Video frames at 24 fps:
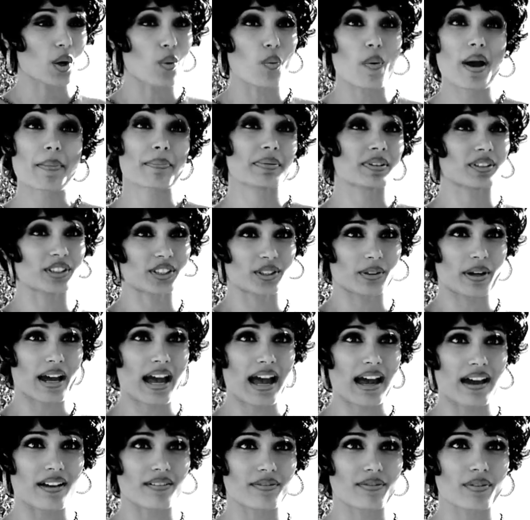weapon to
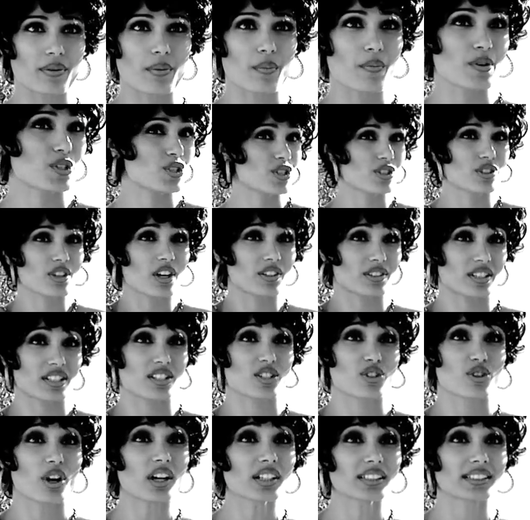have, which is not
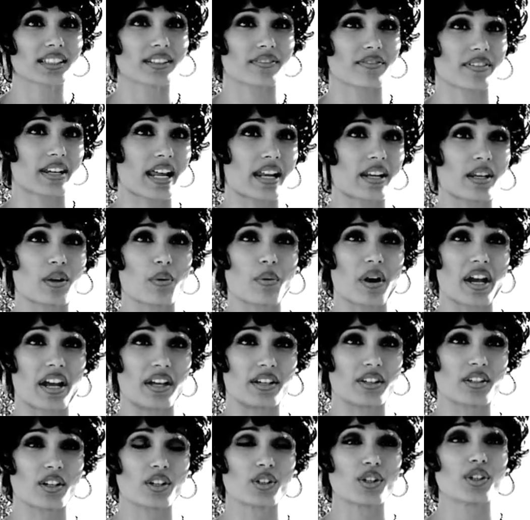destructive in any way.
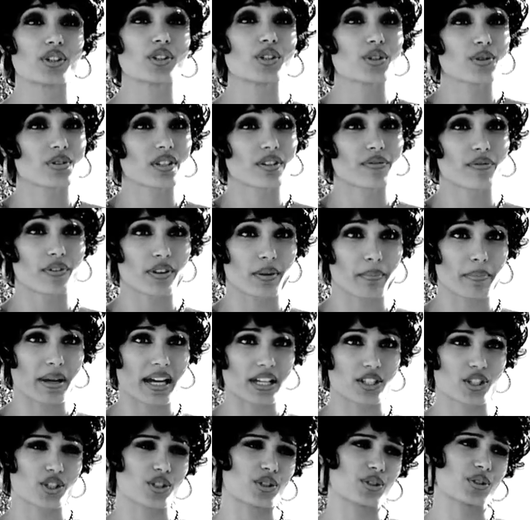You know, you use it for the
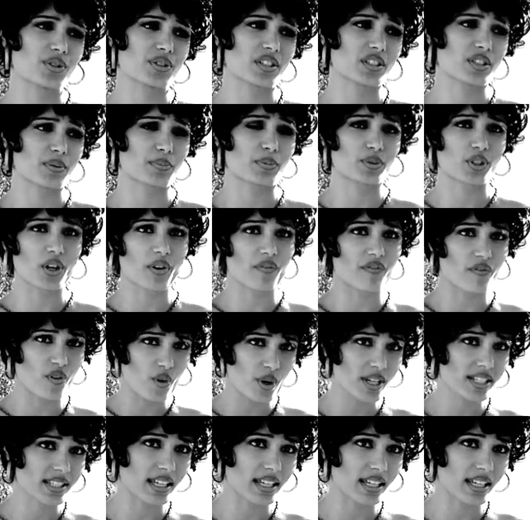best, you use it to put your voice